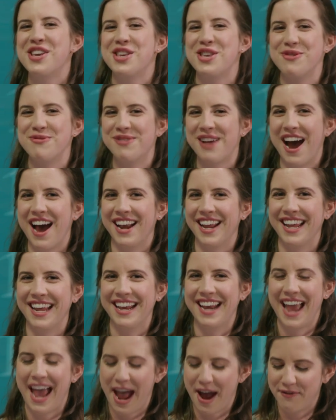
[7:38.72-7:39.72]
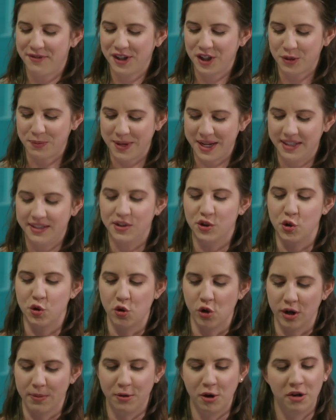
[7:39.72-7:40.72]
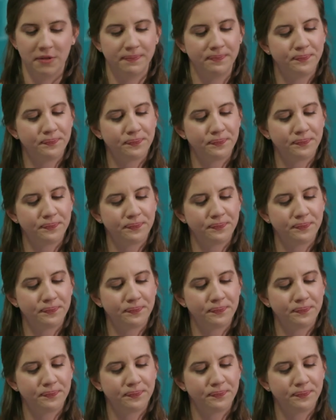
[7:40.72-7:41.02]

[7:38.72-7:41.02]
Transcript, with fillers: You got it. Average means normal.